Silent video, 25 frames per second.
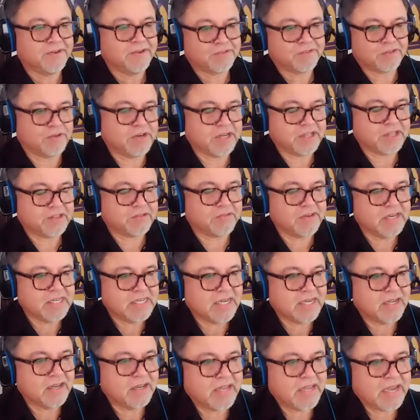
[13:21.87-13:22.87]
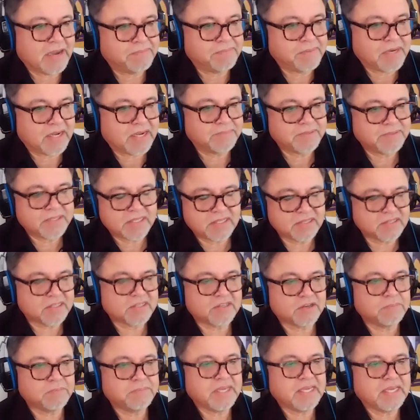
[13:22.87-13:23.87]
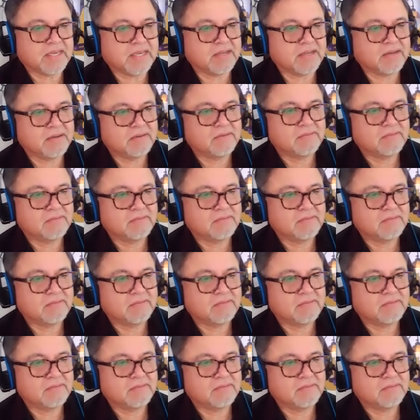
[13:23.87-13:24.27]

33 Dell laptops, then so be it.